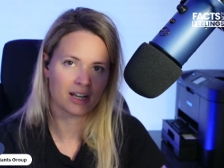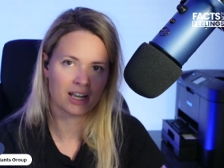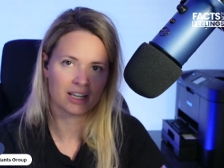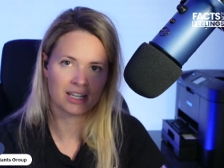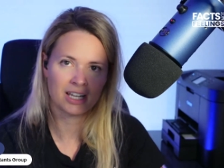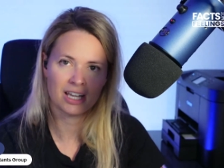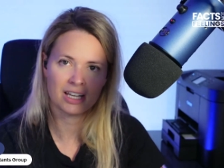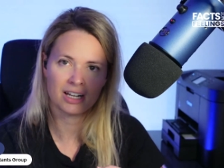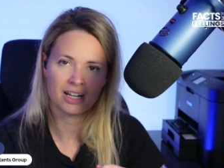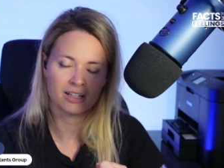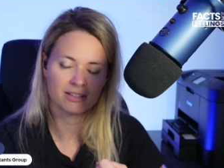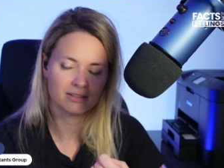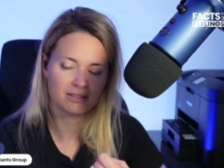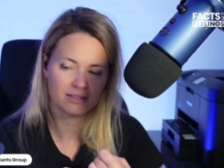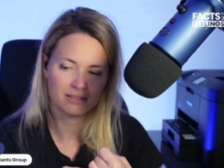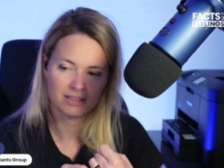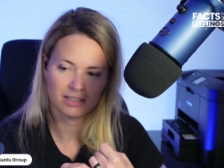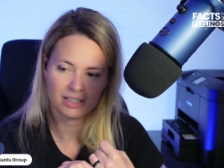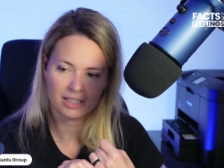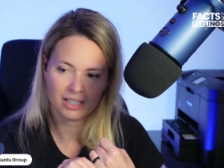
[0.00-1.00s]
I
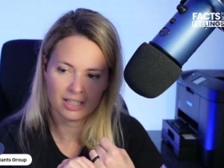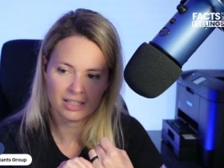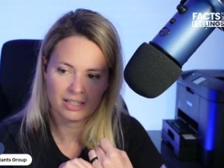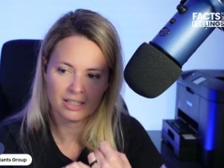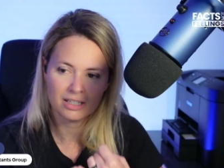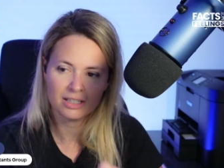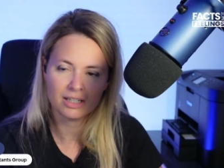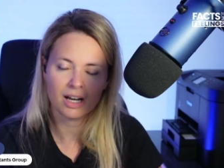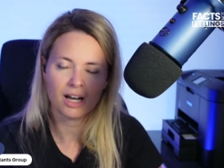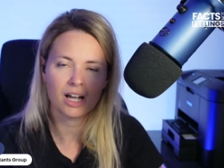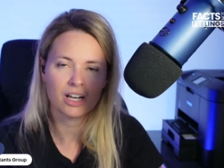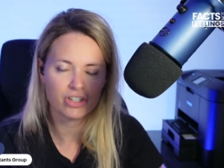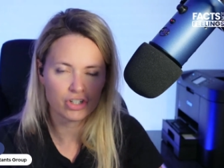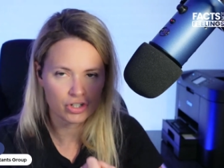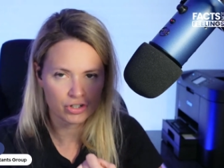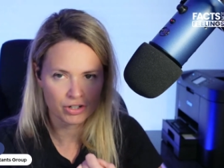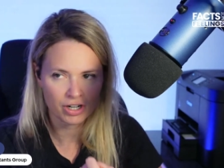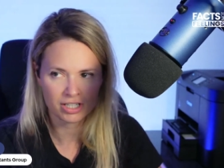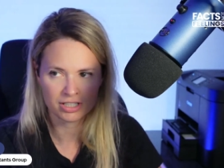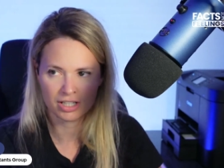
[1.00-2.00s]
cannot
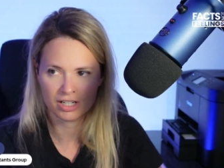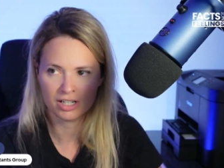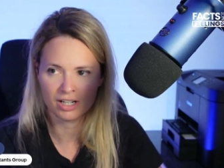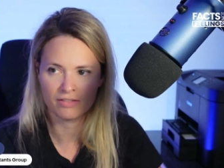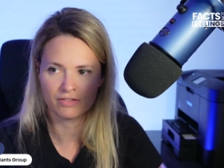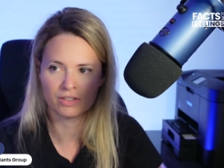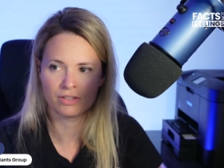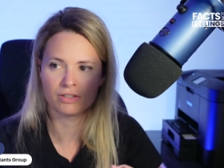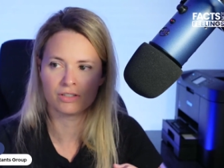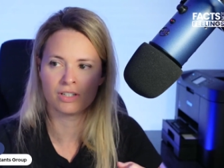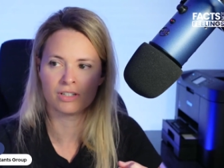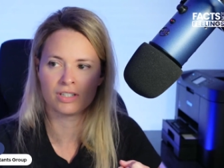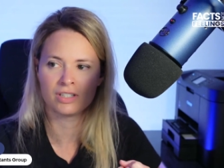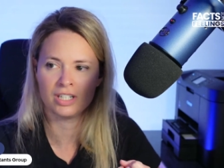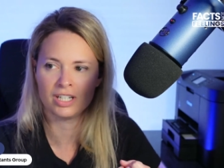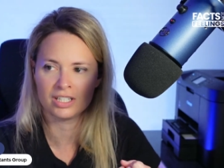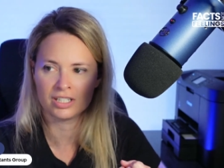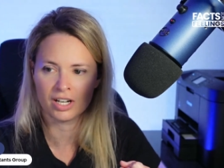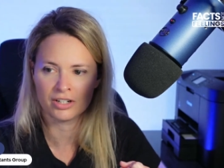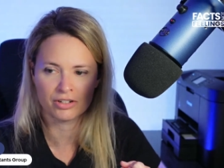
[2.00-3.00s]
stress that enough to
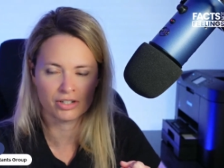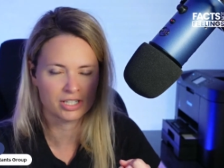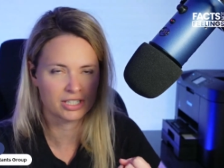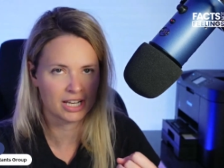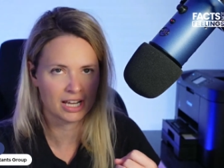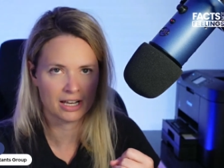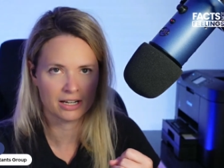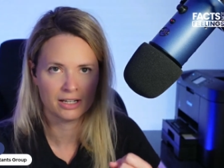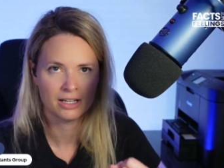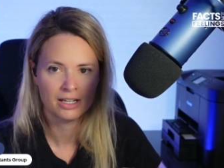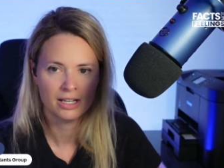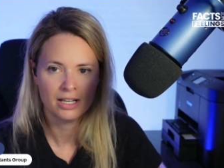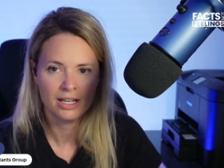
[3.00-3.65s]
seek to understand.